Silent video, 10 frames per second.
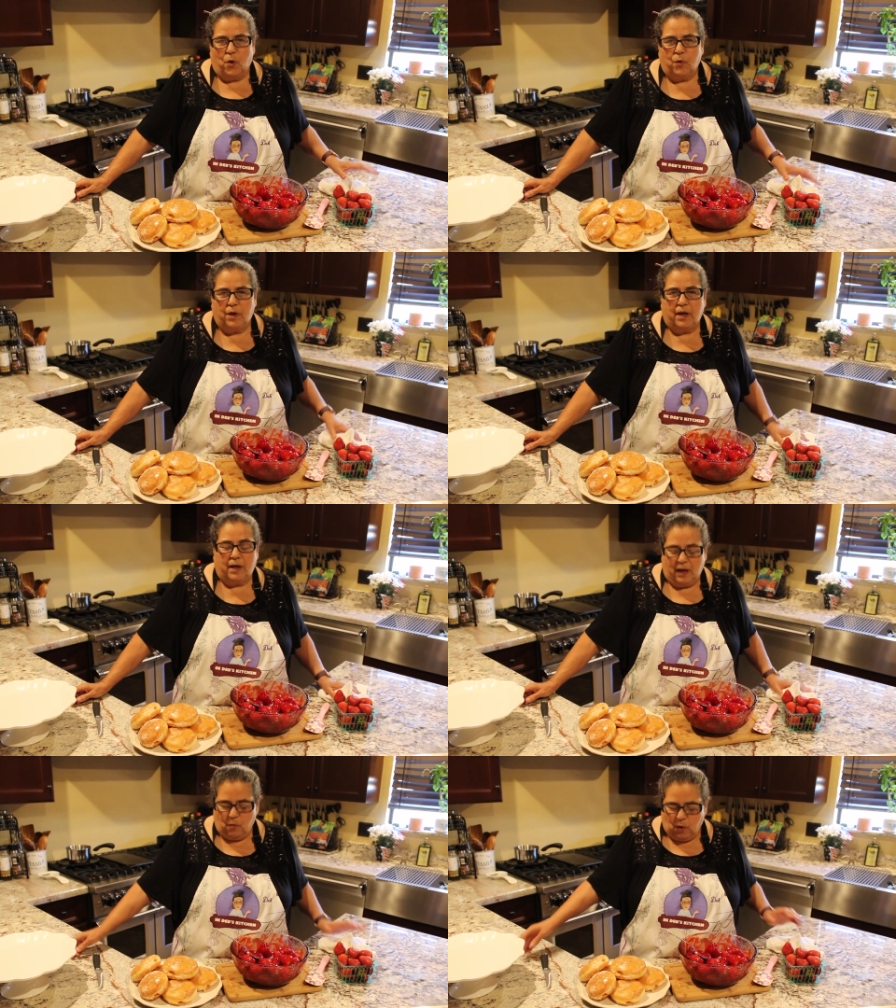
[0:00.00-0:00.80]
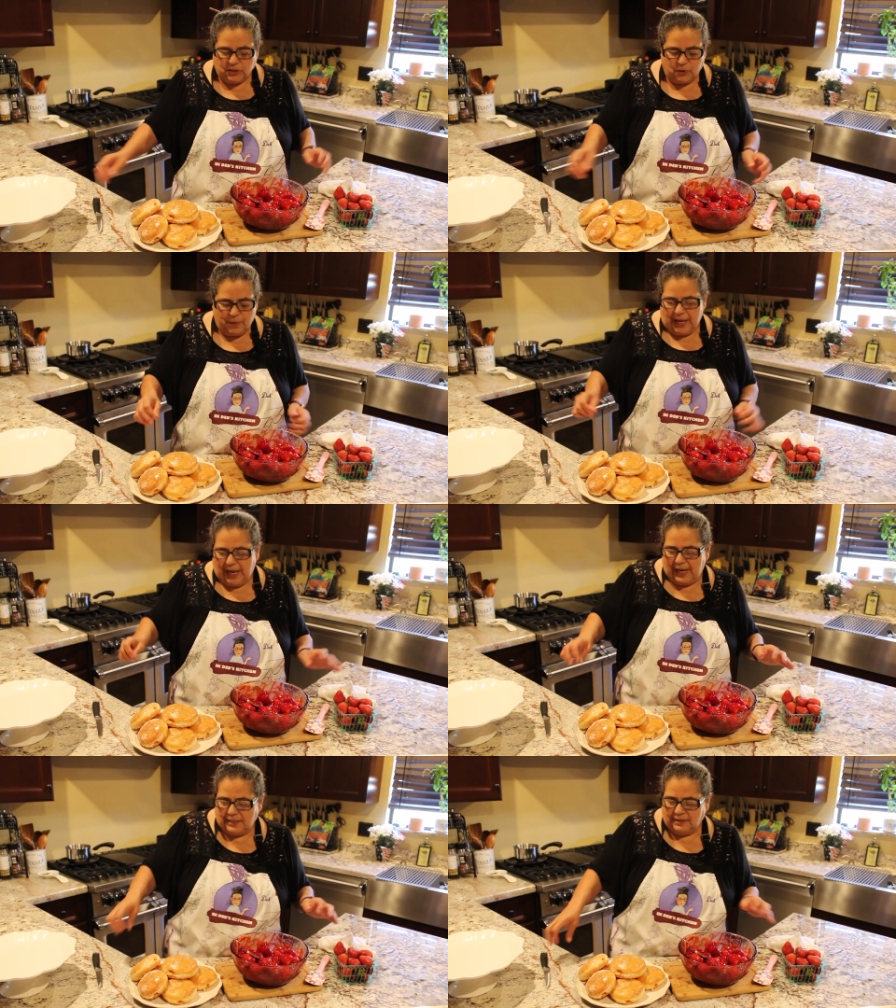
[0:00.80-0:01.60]
Okay, I washed my
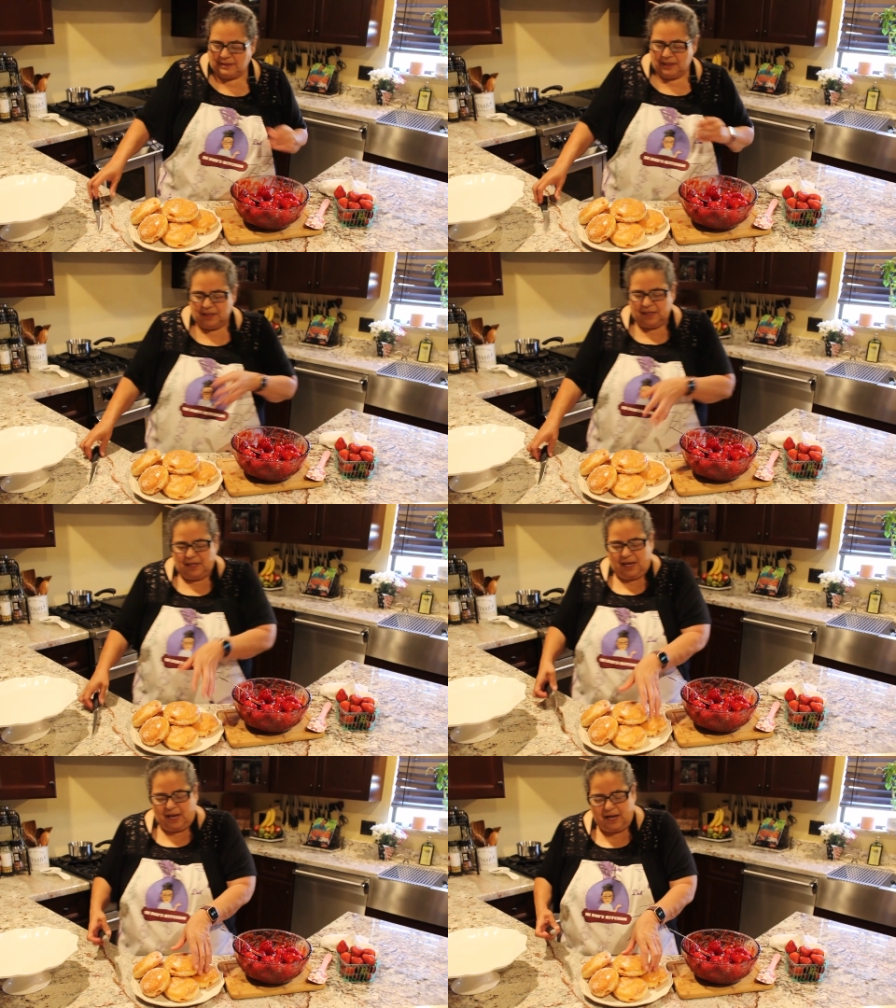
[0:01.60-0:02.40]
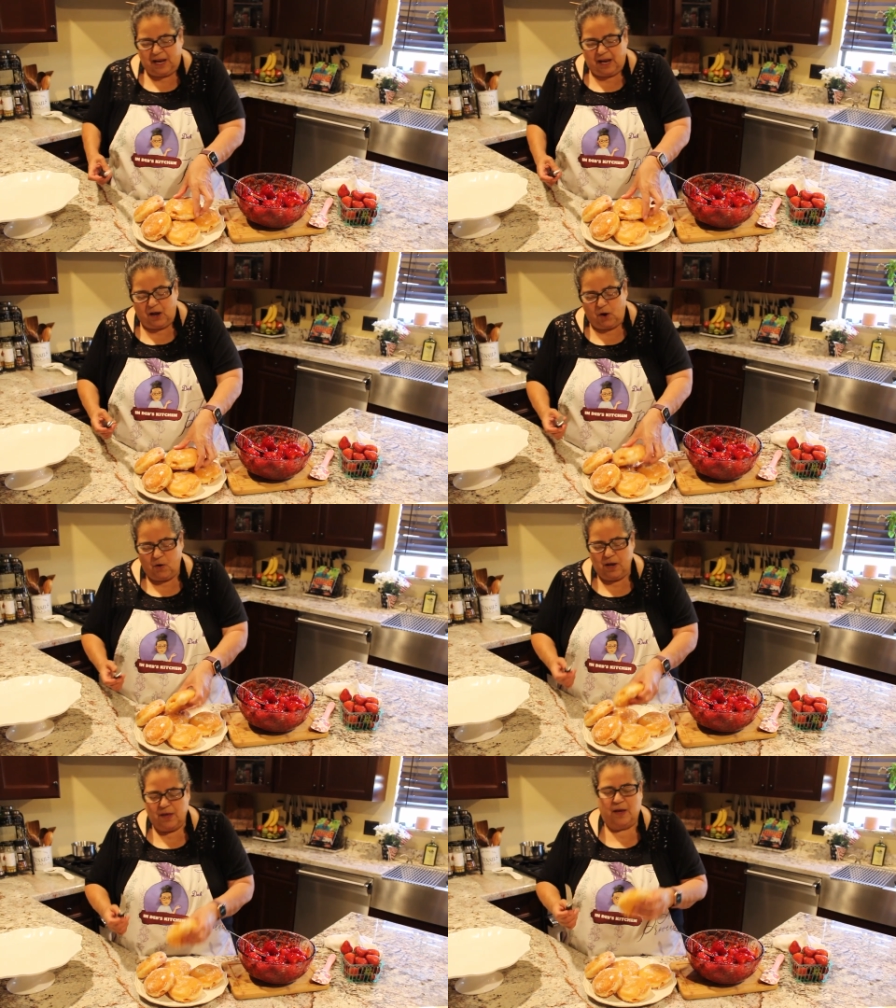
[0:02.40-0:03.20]
hands, and
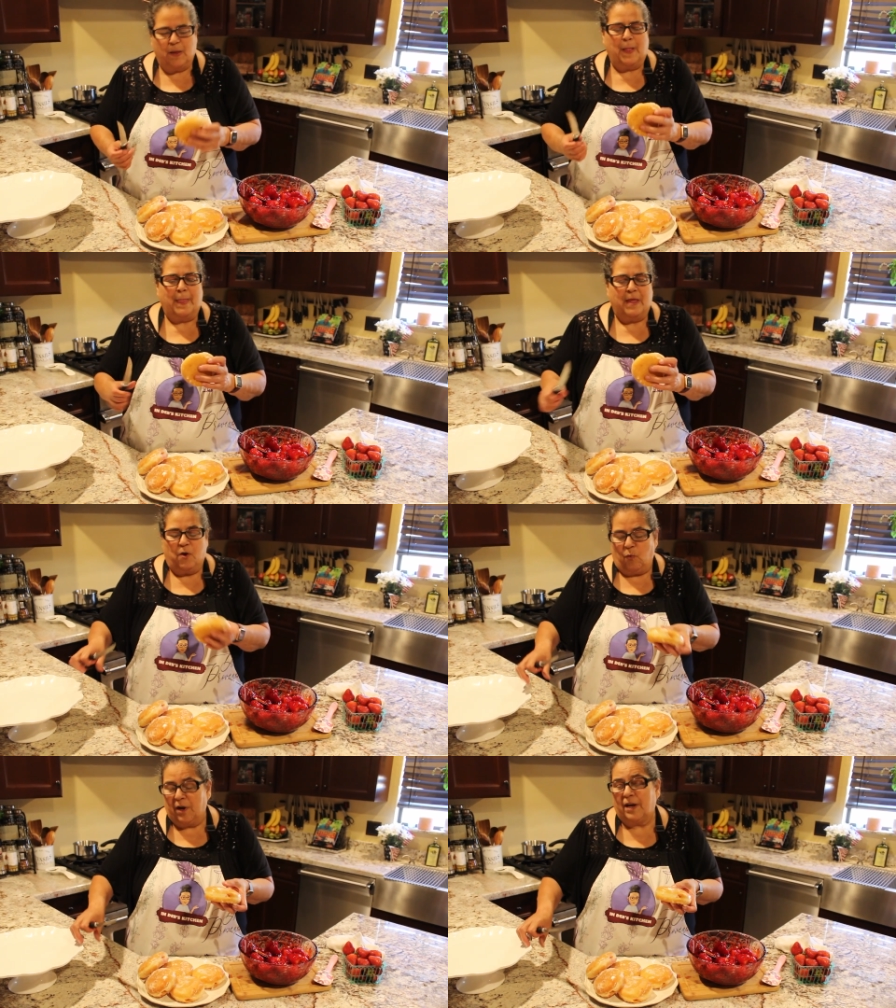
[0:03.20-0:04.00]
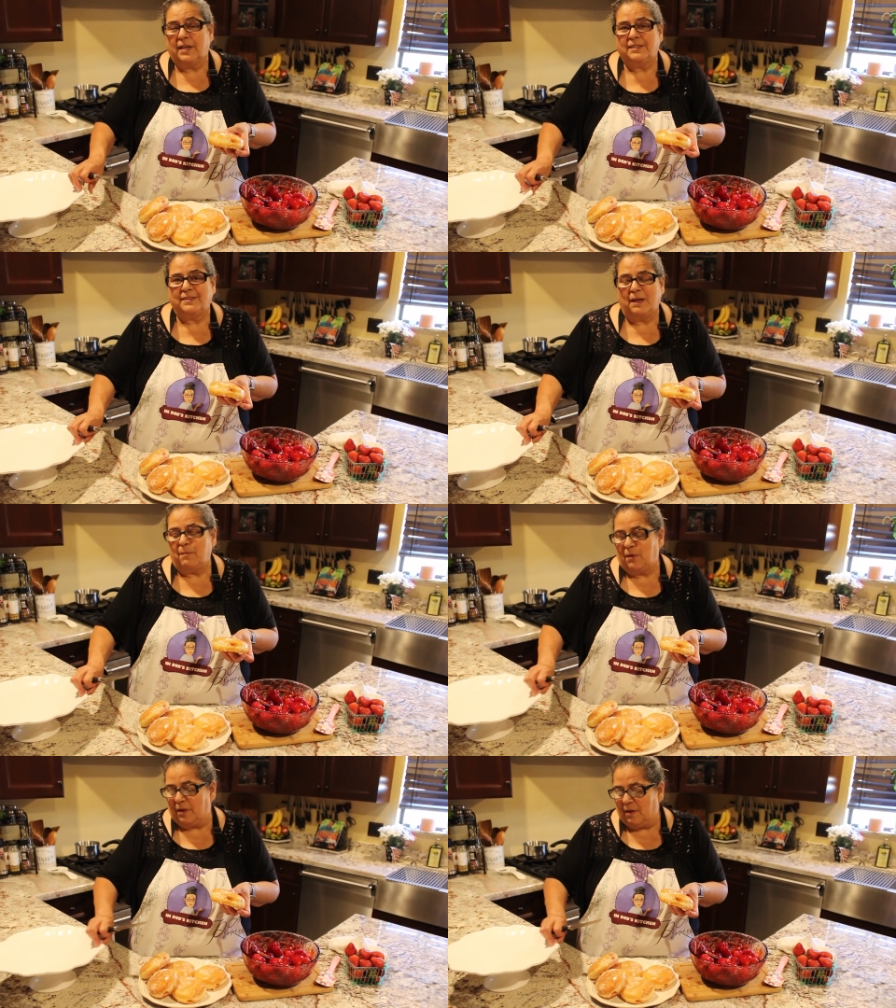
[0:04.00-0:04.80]
now we're going to
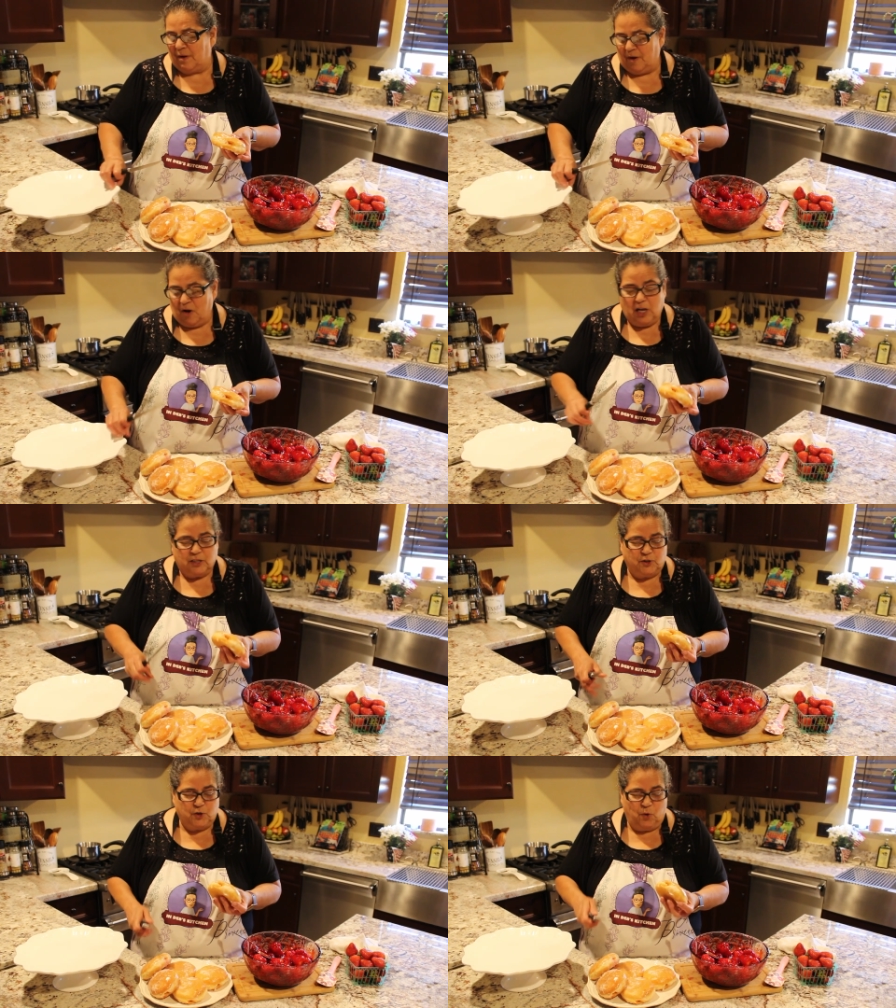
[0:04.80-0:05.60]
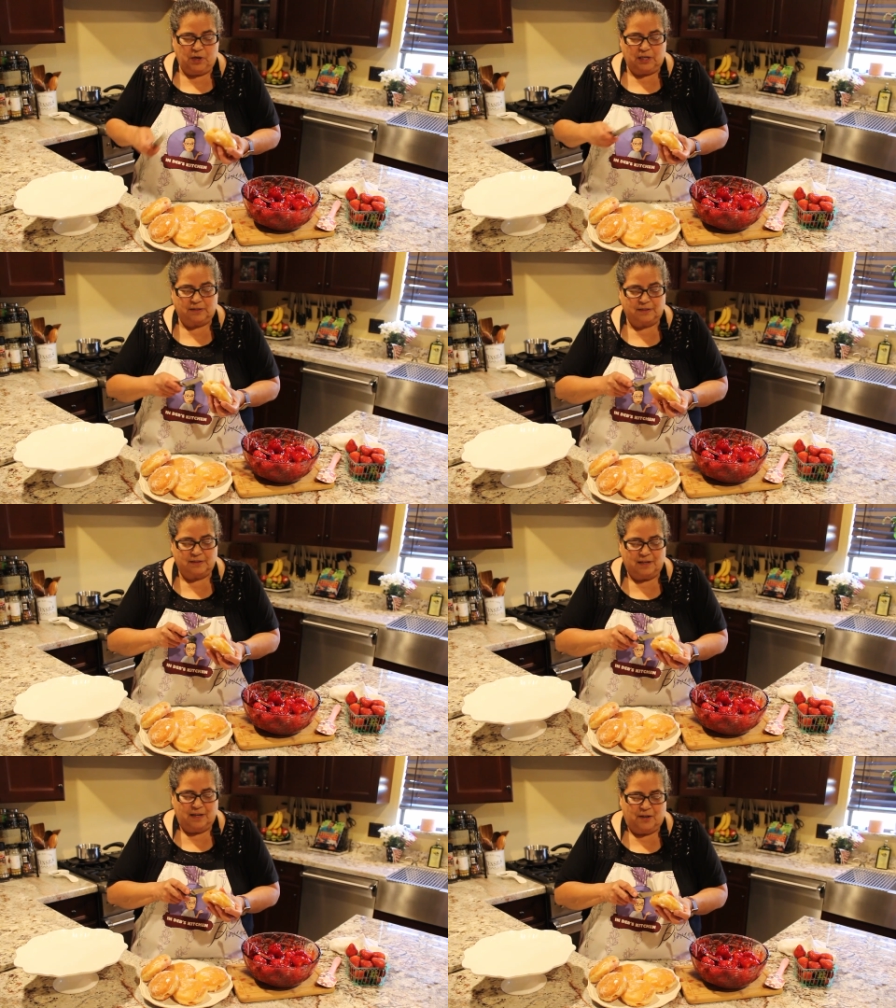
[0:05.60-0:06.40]
assemble them. Donuts.